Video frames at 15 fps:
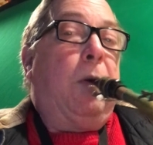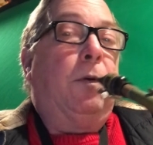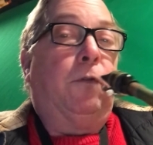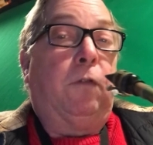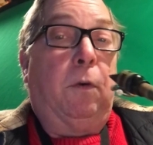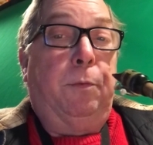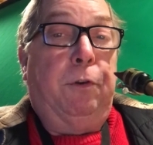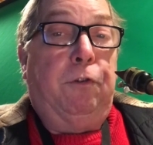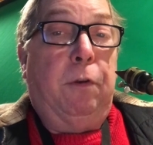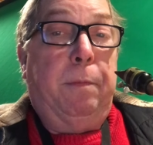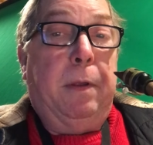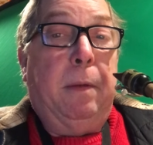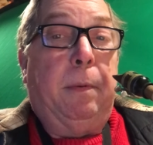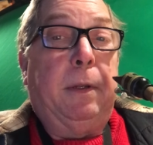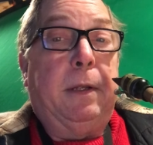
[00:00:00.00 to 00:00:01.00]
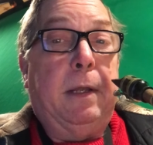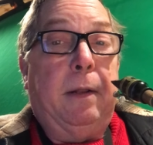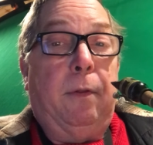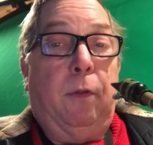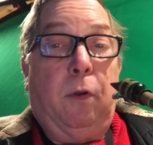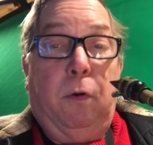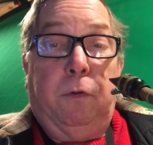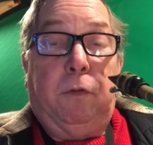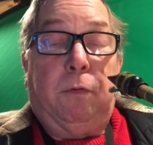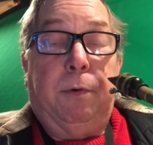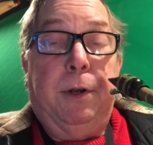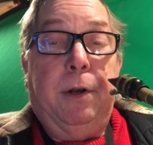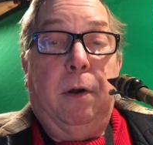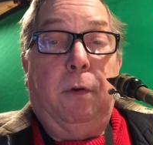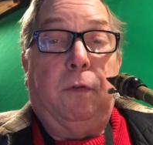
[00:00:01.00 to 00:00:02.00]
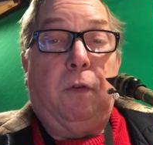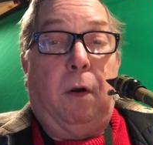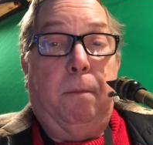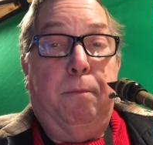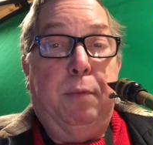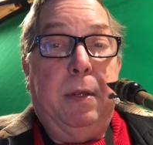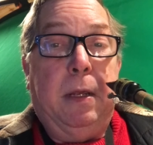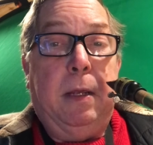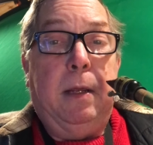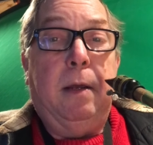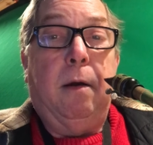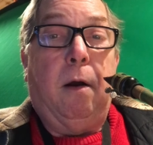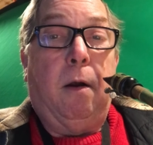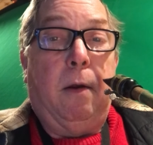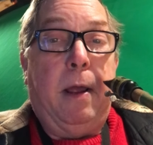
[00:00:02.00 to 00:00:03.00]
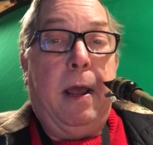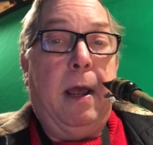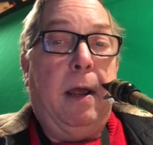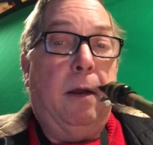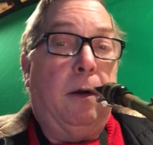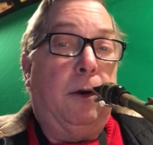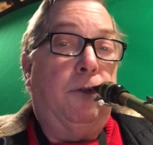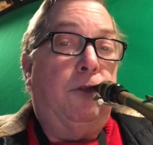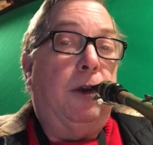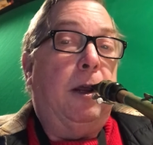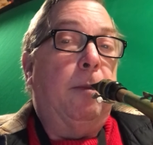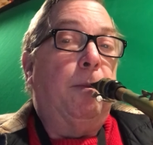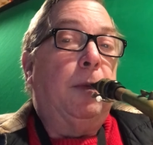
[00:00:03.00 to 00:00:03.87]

So we should be able to get those three notes, our B, our A, and our G.